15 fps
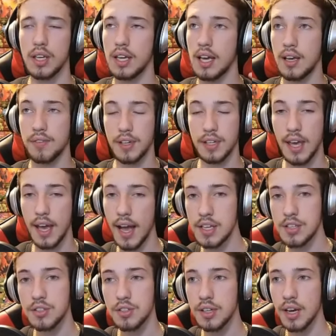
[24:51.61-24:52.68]
If a
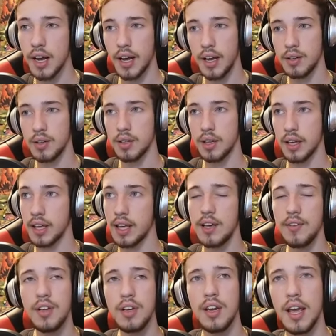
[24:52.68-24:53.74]
caster got
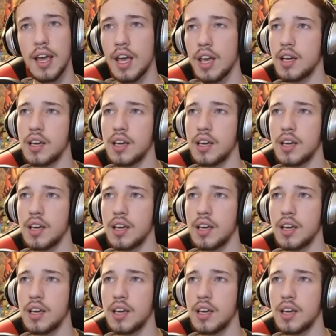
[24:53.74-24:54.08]
even a